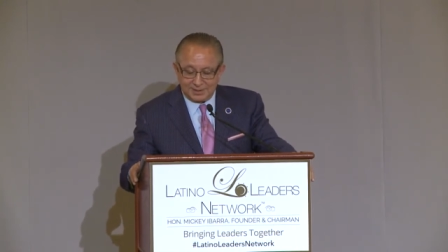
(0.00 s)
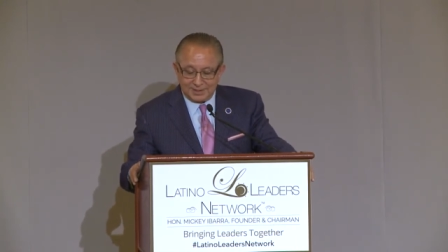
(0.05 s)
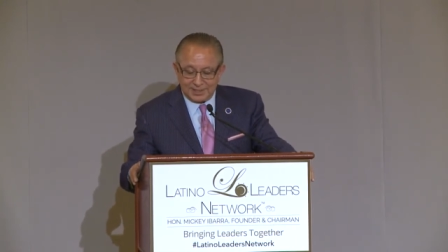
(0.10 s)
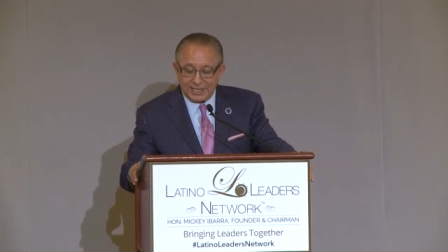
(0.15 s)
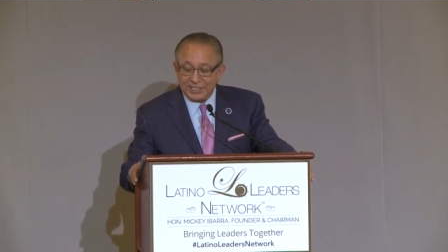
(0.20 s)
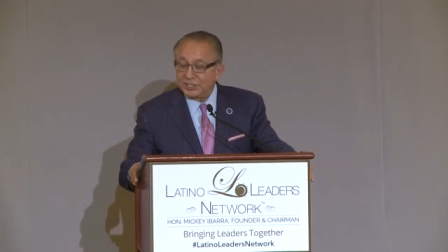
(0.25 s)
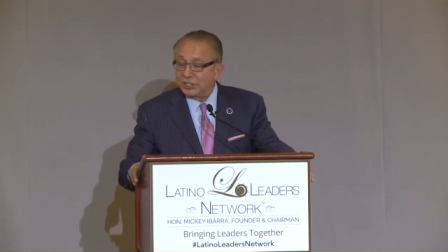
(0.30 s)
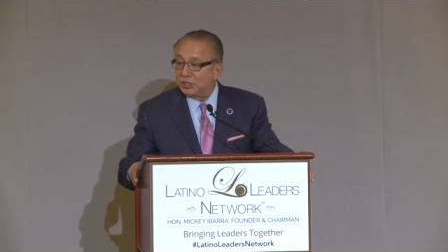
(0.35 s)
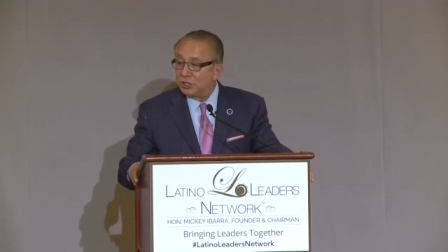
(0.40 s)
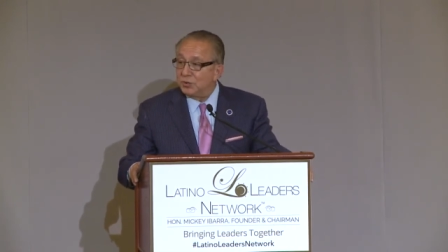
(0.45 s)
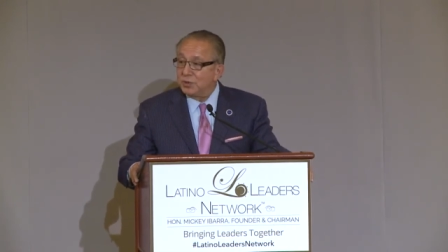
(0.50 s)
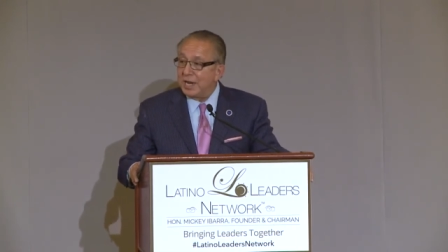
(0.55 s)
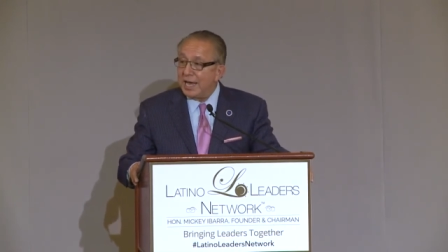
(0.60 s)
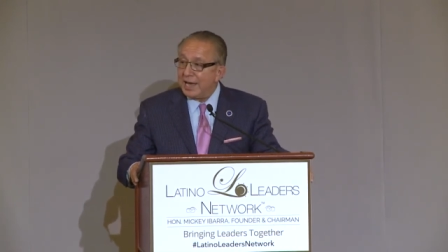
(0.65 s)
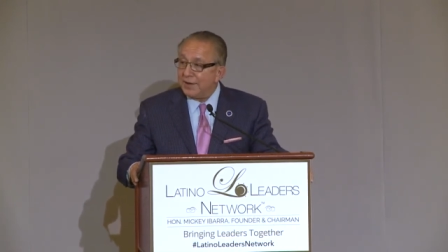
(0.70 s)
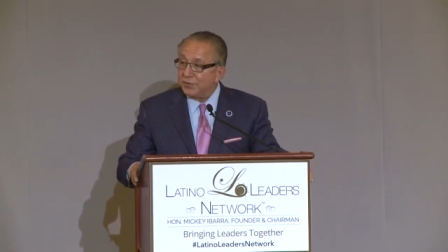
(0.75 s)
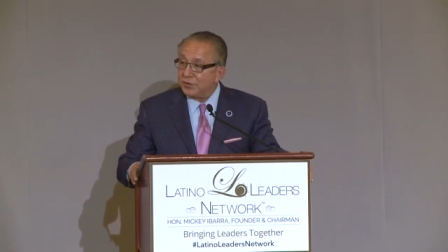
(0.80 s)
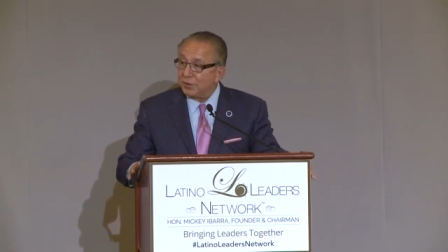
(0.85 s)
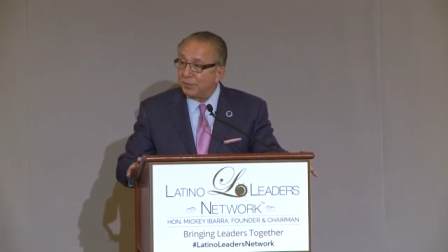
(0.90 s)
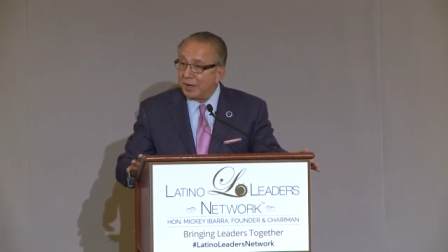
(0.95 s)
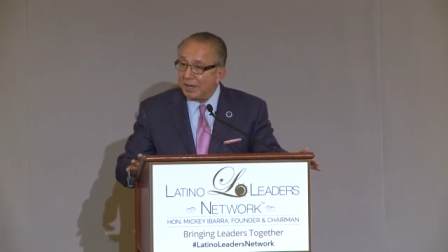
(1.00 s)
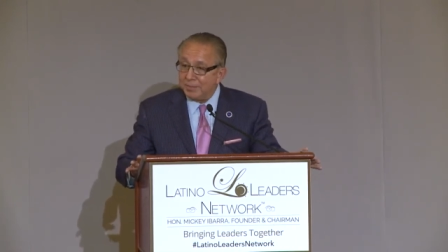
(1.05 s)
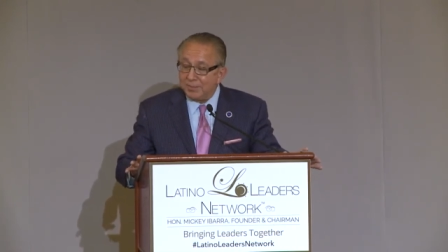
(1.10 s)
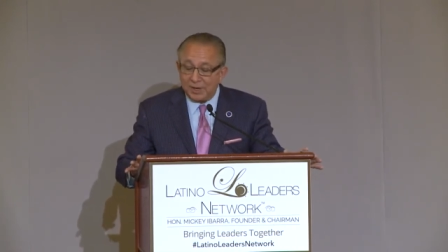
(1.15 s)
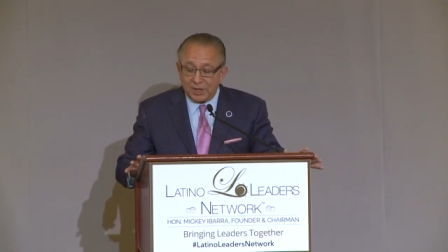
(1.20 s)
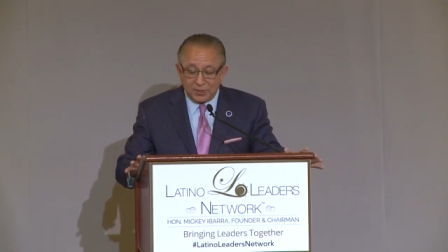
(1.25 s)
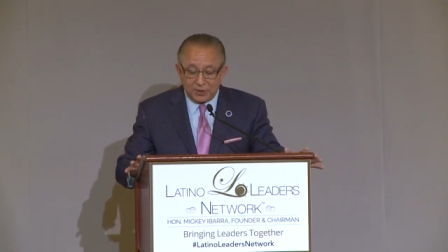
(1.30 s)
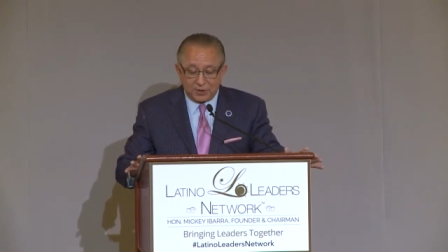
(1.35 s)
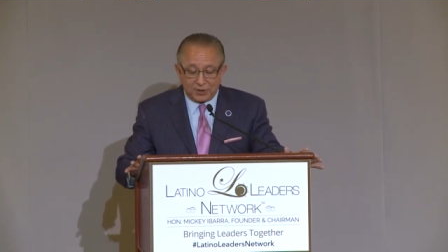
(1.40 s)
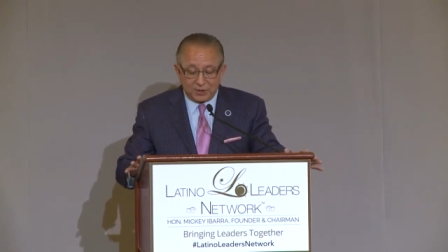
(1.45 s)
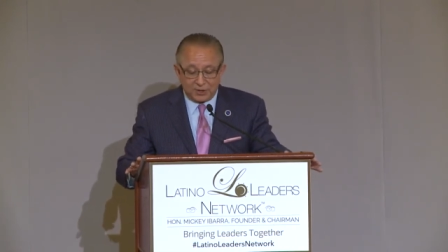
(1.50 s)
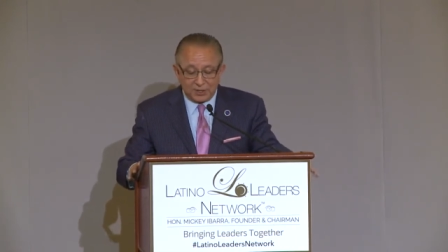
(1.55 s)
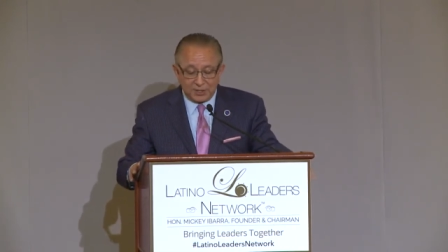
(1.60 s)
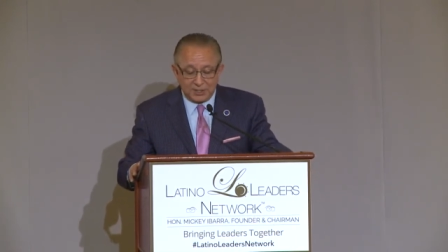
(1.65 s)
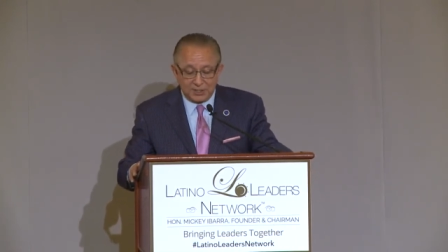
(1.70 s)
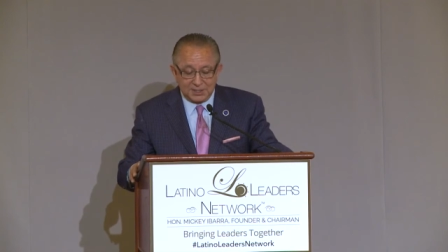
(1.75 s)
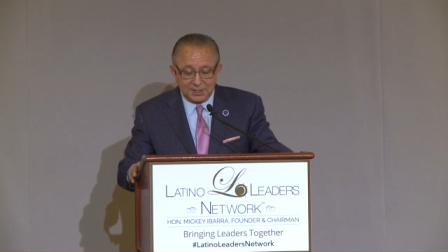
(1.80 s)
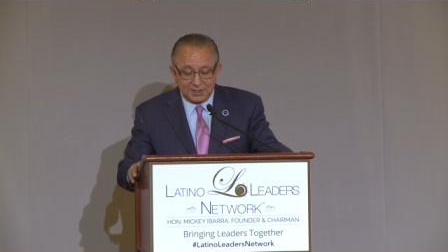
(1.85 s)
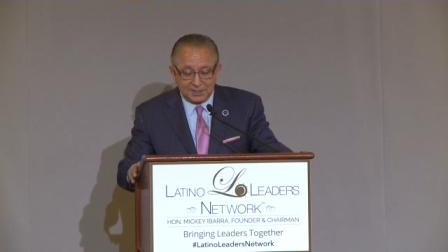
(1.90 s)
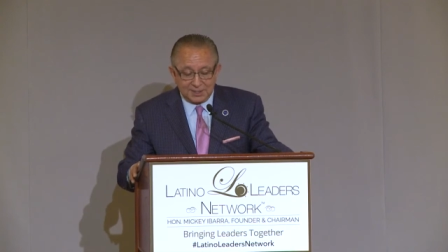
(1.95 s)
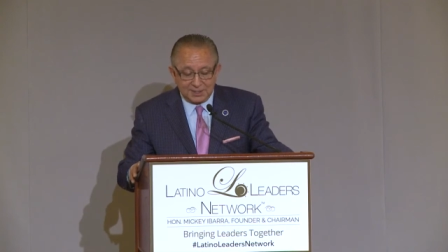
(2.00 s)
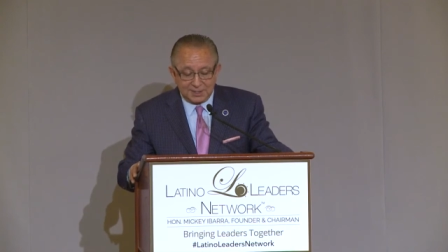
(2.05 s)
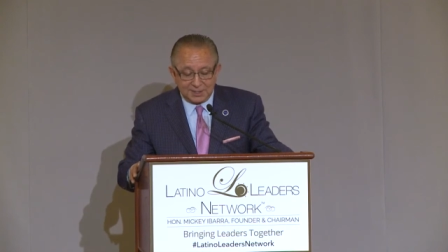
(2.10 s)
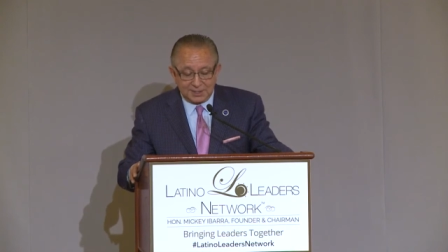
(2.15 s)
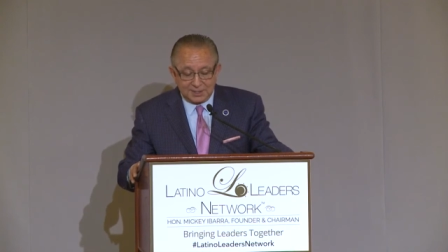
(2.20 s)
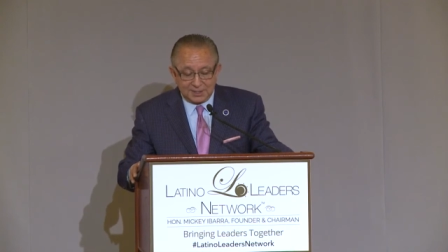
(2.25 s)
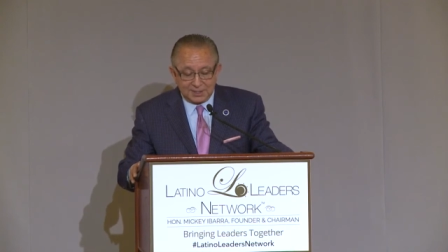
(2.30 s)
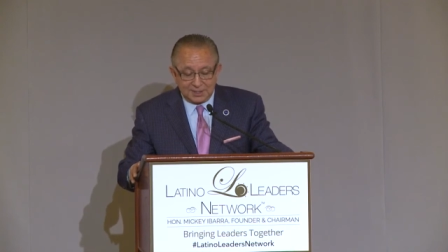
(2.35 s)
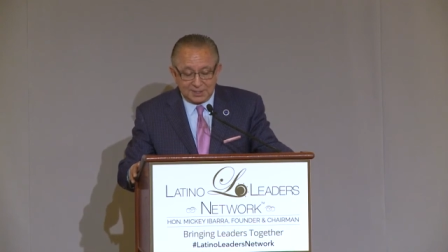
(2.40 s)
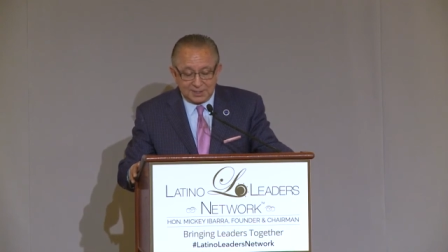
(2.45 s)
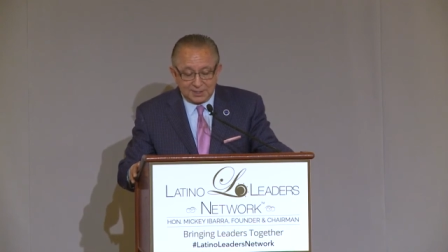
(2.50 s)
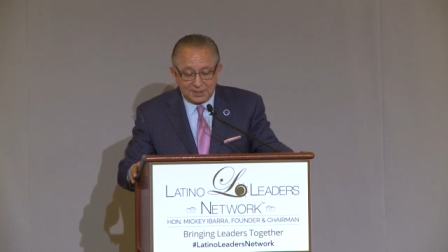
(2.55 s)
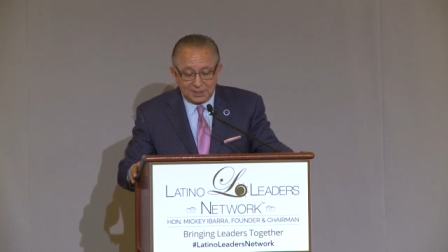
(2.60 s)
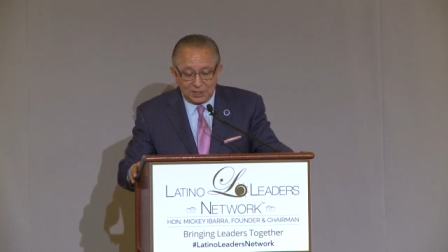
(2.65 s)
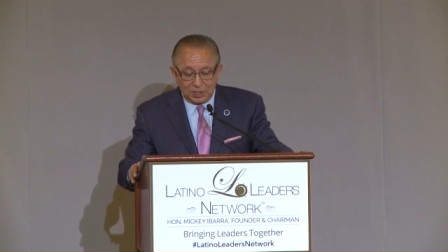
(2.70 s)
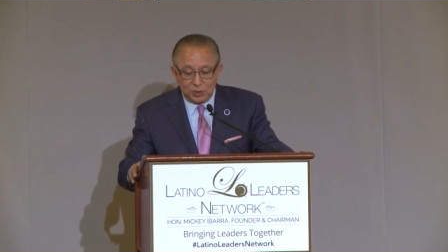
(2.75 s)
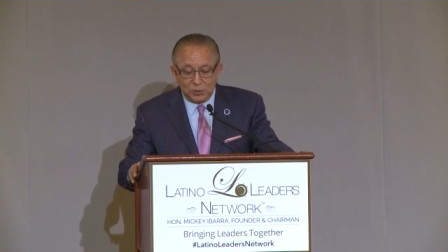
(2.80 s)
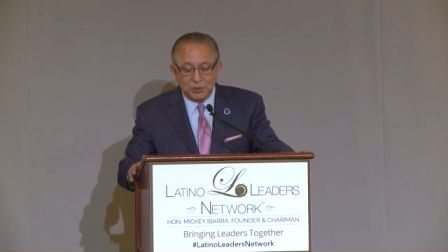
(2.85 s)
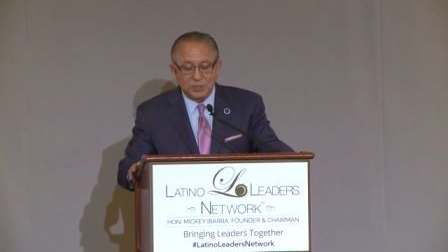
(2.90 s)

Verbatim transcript: And soon after, my mother, who